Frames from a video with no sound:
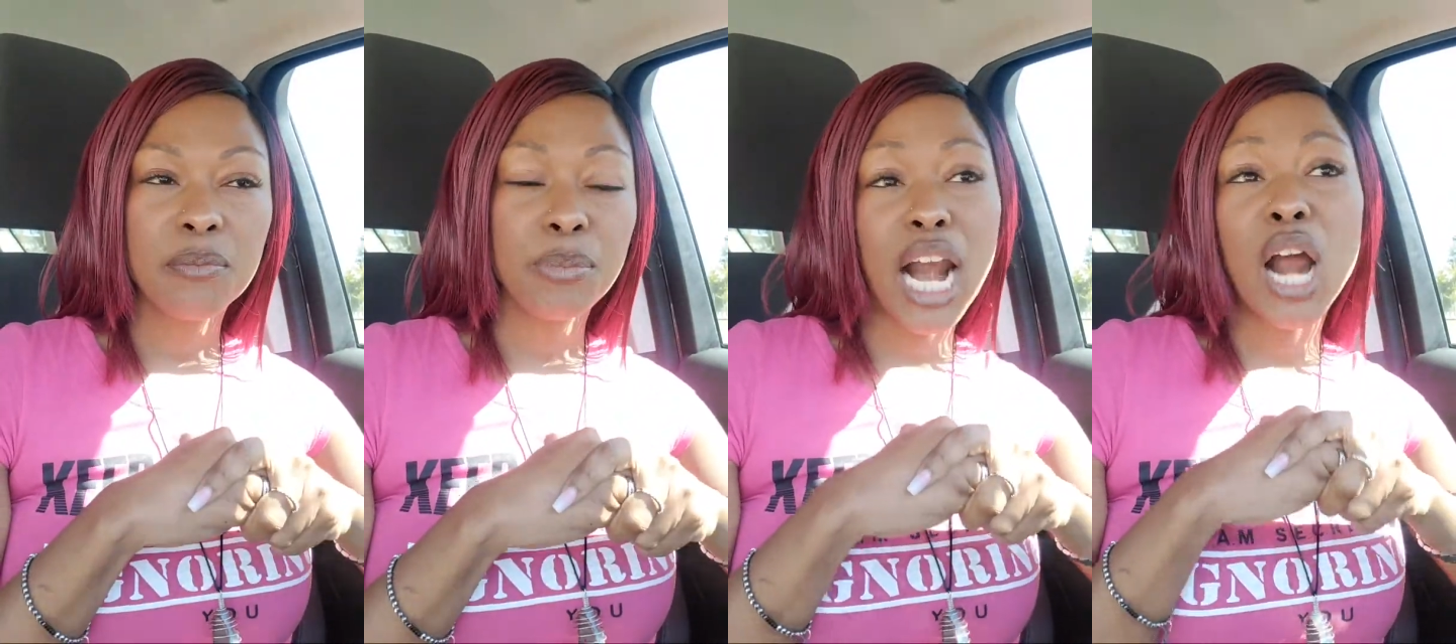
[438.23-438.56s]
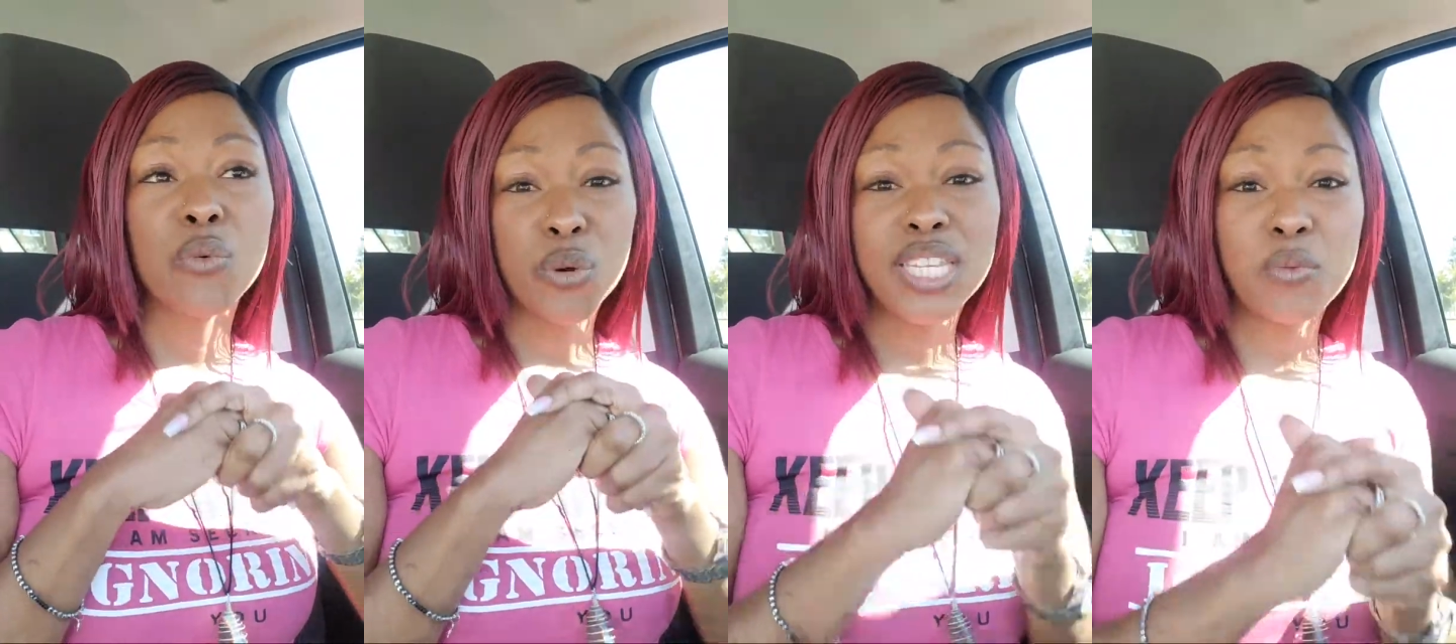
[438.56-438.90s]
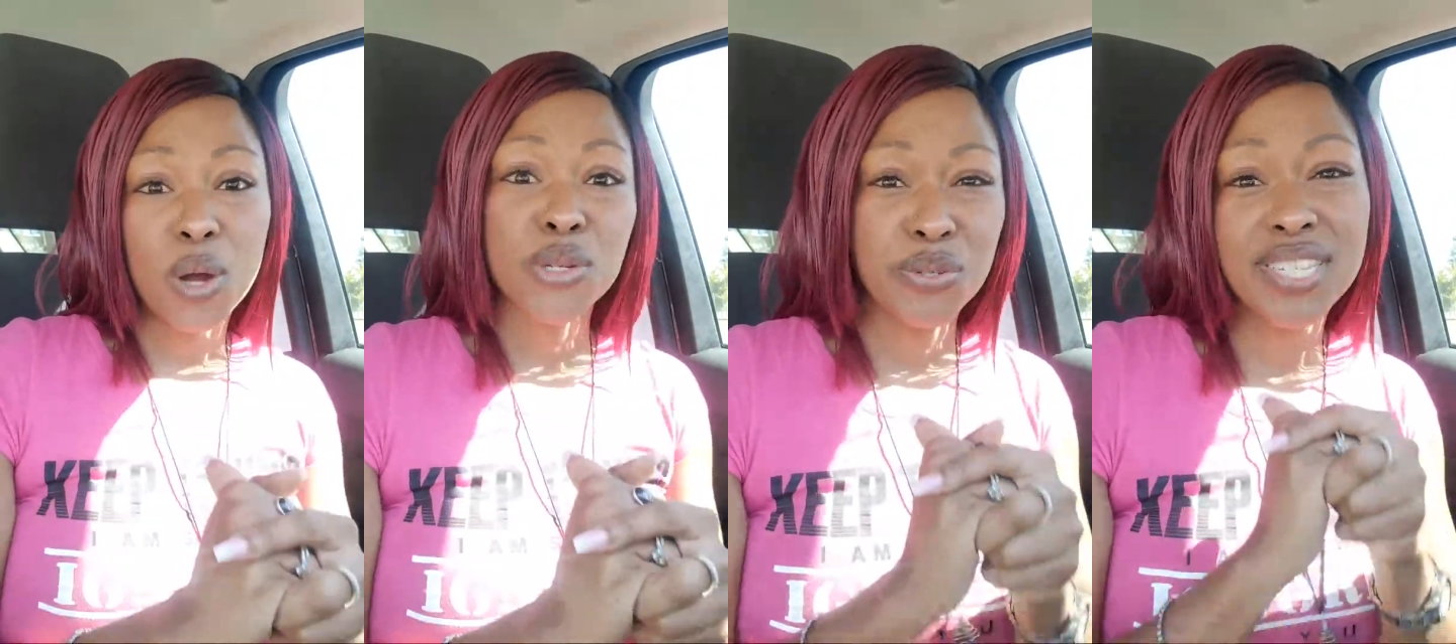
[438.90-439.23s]
but I really
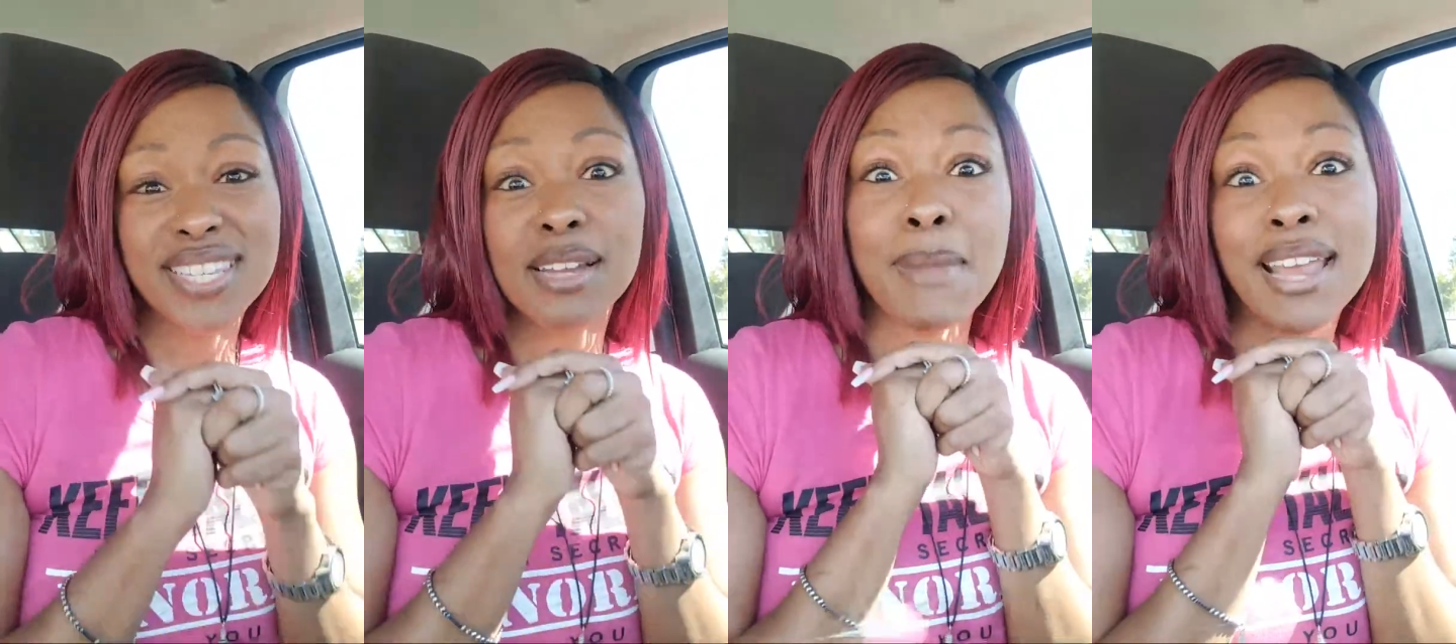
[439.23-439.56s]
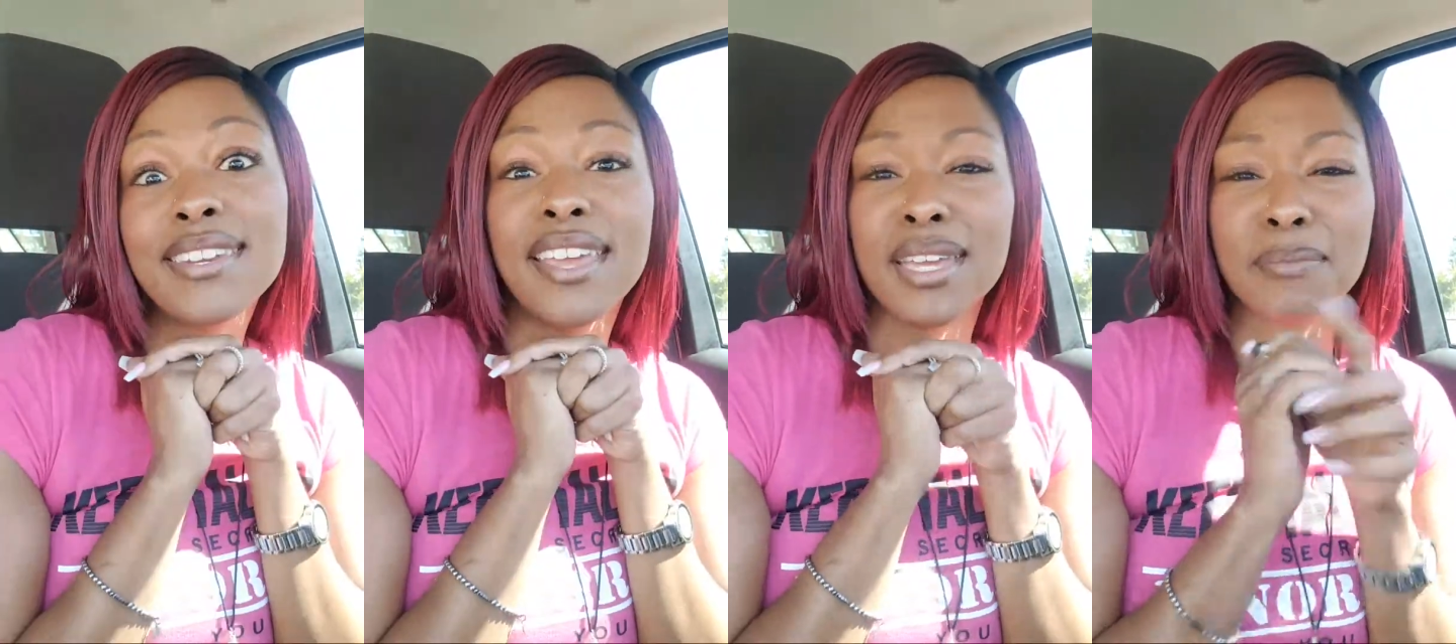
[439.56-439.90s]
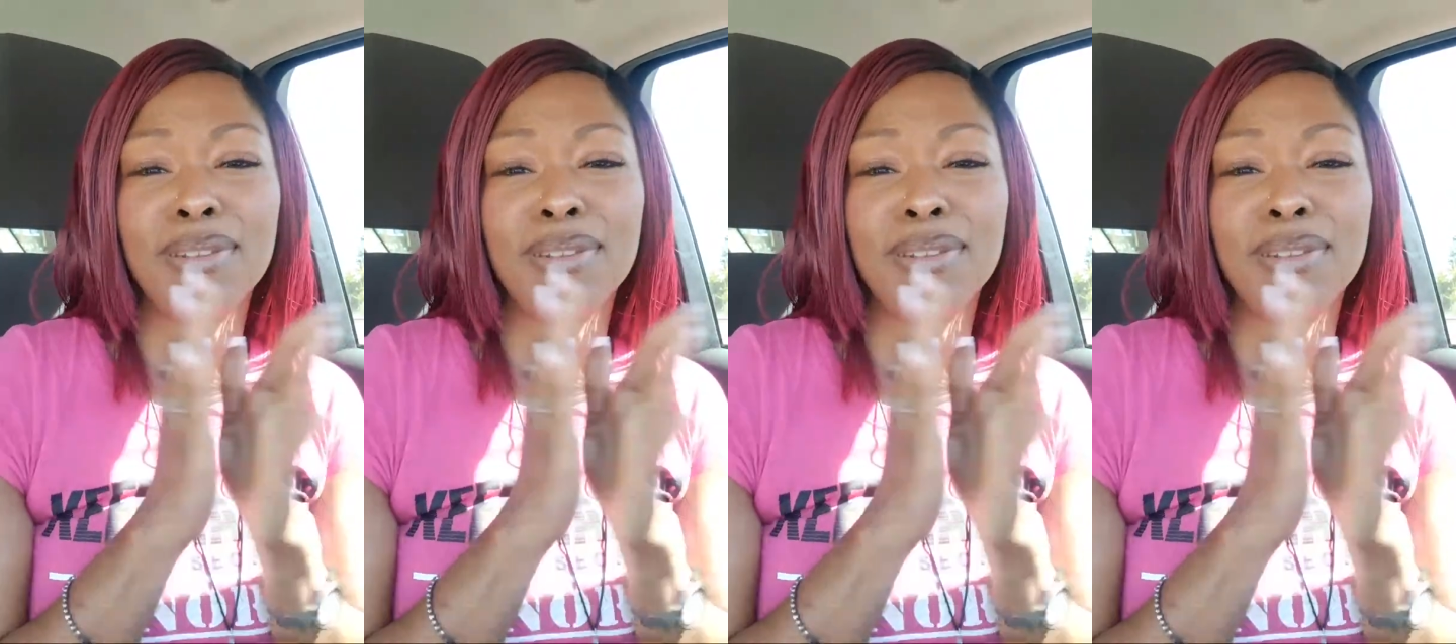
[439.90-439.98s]
want you to suck my dick.